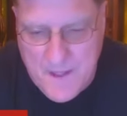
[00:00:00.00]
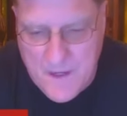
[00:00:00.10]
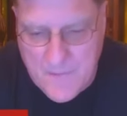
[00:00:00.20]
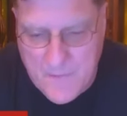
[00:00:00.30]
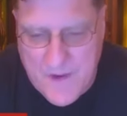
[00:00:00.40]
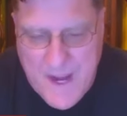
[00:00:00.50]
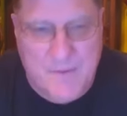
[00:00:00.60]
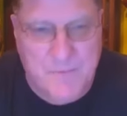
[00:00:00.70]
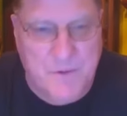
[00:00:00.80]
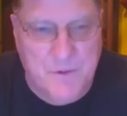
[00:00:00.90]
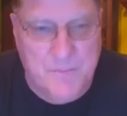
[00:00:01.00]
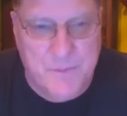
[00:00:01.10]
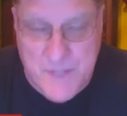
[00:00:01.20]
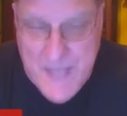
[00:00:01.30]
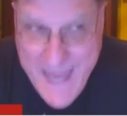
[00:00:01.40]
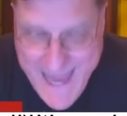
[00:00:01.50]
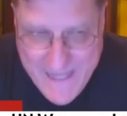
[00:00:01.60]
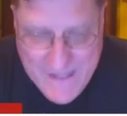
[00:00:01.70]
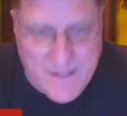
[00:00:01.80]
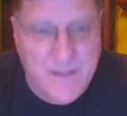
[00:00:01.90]
Rear Admiral
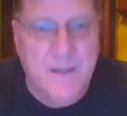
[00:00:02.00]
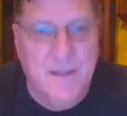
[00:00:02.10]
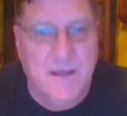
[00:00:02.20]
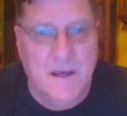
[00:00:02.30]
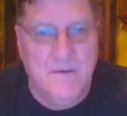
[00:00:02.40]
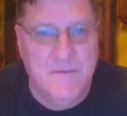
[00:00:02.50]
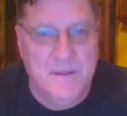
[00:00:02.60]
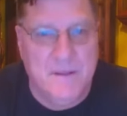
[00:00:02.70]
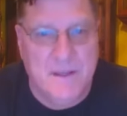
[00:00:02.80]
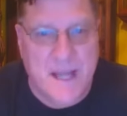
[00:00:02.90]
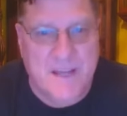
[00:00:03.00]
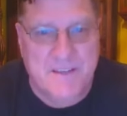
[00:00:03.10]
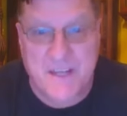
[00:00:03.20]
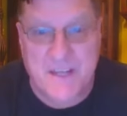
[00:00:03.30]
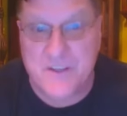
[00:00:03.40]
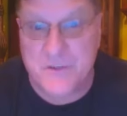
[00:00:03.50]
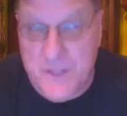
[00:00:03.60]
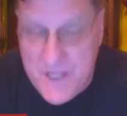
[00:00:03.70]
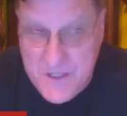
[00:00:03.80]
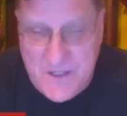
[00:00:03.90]
Buchanan of the United States
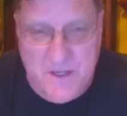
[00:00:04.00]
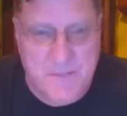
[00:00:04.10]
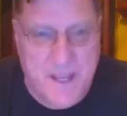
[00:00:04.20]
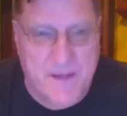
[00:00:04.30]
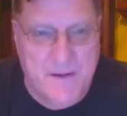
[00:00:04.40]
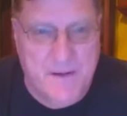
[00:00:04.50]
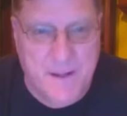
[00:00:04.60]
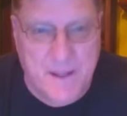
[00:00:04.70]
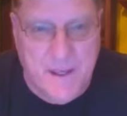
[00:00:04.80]
Strategic Command